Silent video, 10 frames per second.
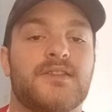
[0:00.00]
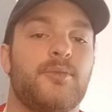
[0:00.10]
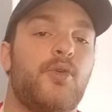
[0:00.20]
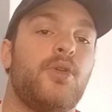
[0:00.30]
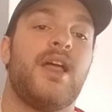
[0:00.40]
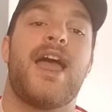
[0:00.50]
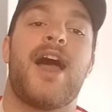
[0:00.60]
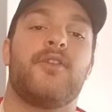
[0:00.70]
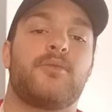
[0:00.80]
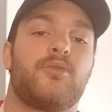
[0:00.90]
the ball,
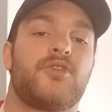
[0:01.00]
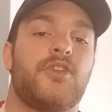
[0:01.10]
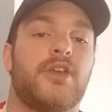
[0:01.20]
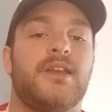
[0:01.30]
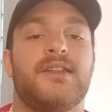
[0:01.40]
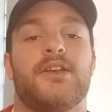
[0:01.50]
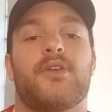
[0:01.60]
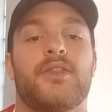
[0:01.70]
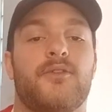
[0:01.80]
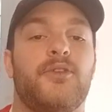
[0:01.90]
have it circulating
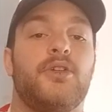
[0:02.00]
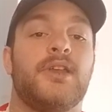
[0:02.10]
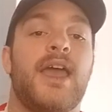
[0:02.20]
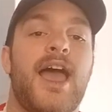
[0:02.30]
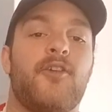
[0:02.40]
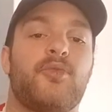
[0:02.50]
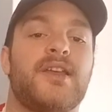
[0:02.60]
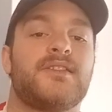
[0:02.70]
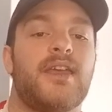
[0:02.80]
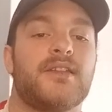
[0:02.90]
around the field, have
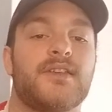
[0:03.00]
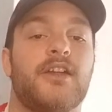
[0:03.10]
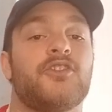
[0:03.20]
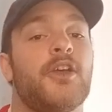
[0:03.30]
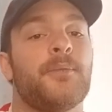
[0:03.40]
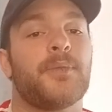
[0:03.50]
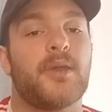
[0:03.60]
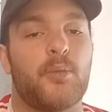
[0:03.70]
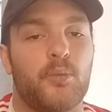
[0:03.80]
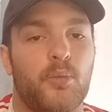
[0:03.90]
players take a touch,
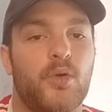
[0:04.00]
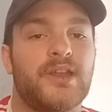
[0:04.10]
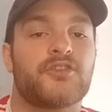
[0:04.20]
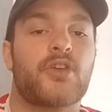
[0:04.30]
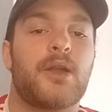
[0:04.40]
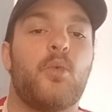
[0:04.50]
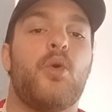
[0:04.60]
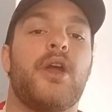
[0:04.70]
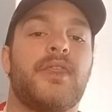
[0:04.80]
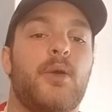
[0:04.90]
more or less try and
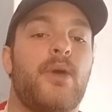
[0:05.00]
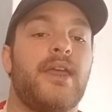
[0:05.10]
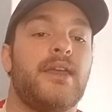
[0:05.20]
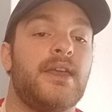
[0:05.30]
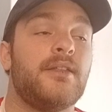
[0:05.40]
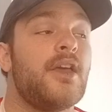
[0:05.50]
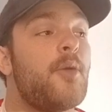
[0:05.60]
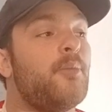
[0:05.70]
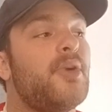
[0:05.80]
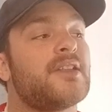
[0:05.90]
work their way in.
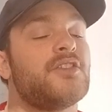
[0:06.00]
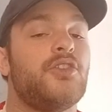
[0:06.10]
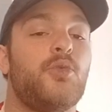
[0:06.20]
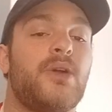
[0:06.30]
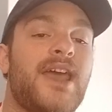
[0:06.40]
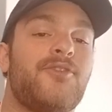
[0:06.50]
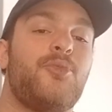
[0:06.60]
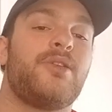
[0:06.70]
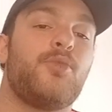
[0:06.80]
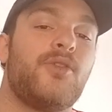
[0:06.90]
But you want to have a
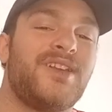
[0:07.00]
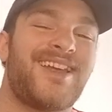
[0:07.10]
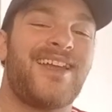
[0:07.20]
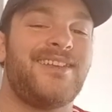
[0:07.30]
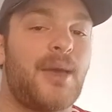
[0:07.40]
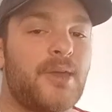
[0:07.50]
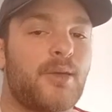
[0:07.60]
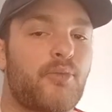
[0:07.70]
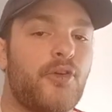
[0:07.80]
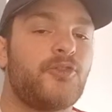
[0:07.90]
bit more of a dynamic
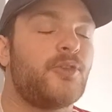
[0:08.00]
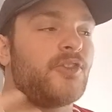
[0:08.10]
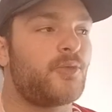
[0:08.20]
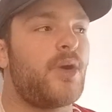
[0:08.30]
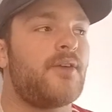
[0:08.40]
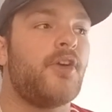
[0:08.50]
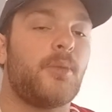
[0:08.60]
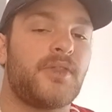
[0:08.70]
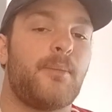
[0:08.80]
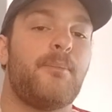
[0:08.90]
approach, which is why I've gone
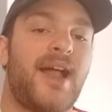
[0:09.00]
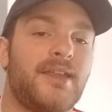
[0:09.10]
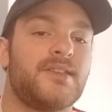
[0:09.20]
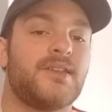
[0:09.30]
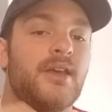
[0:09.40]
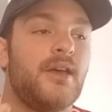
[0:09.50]
with the balanced